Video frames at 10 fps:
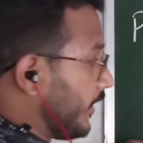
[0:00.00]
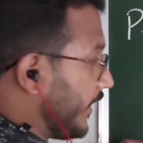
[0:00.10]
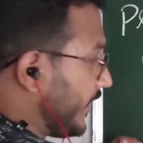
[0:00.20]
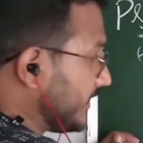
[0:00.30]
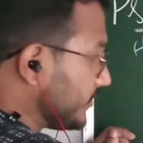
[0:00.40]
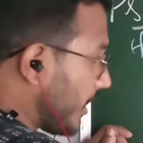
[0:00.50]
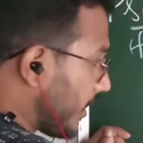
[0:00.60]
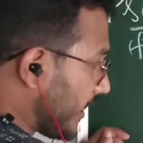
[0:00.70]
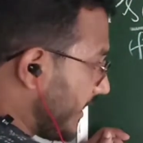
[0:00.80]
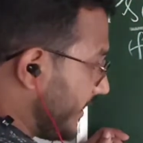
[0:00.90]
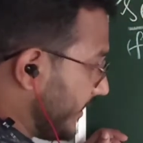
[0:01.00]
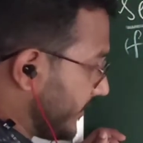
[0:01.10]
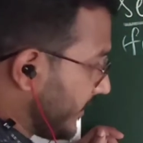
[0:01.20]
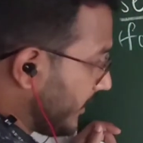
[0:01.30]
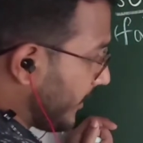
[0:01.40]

It is not lining the